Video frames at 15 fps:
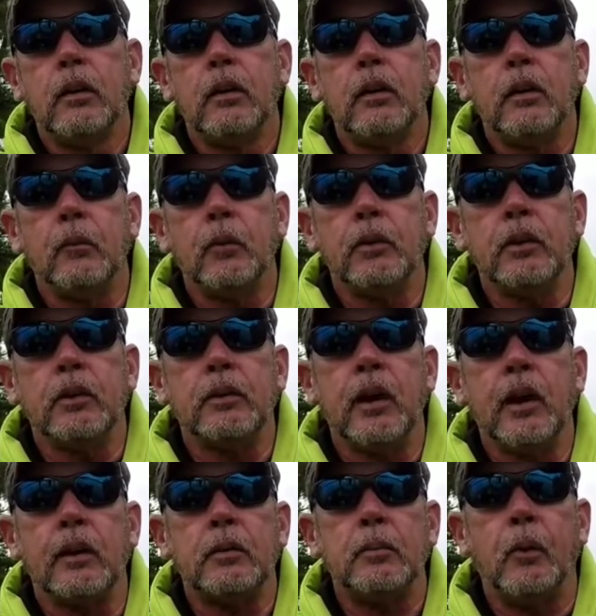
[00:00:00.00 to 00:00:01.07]
And then we'll just
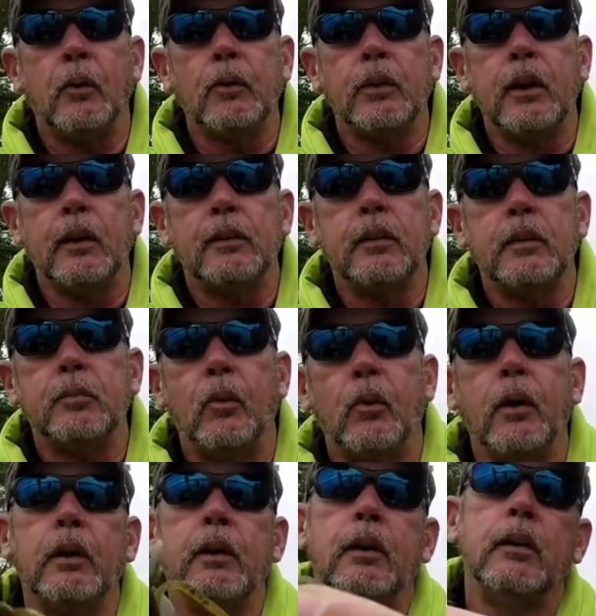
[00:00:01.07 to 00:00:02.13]
expose it at this
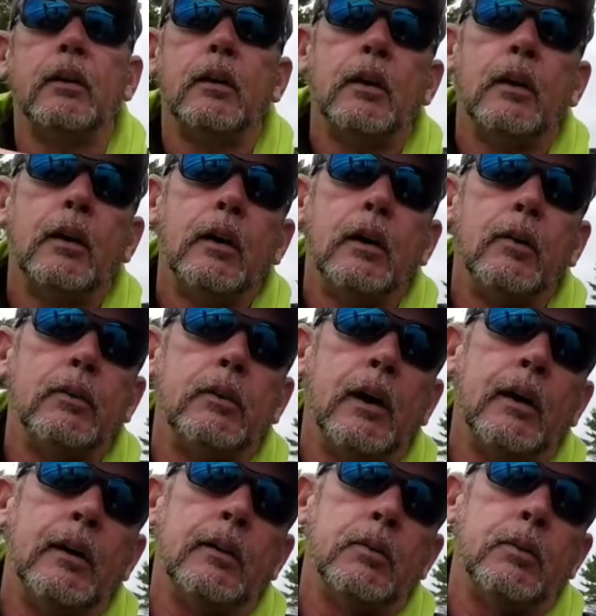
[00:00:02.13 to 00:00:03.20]
point. What
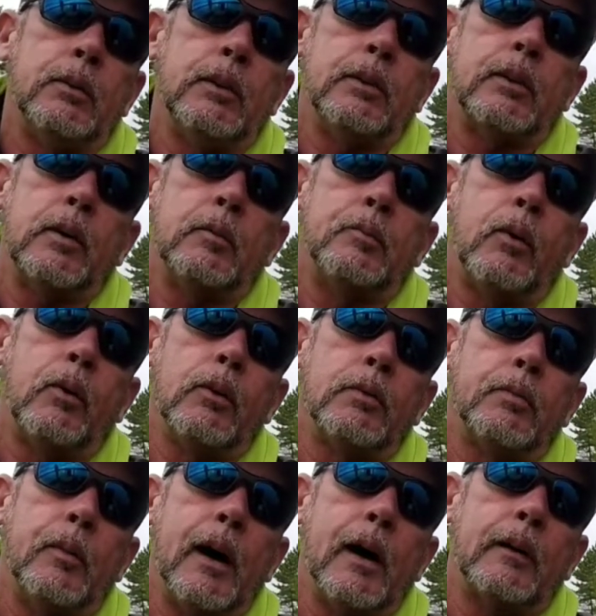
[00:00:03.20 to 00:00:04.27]
that is, we're just going to pull this
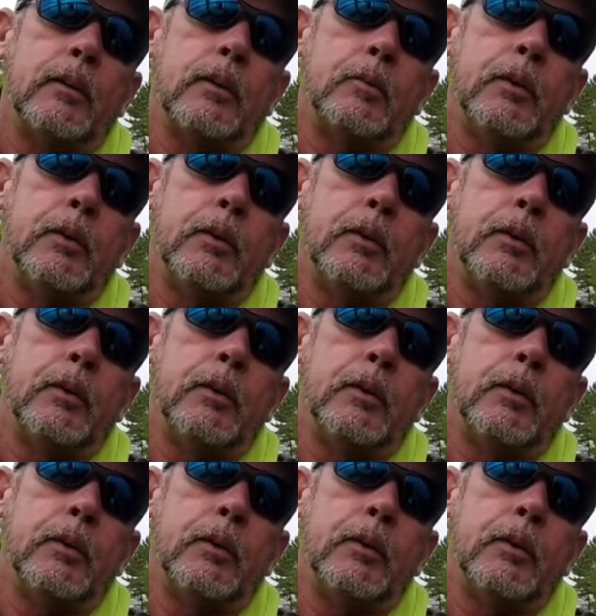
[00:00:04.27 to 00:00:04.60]
back a little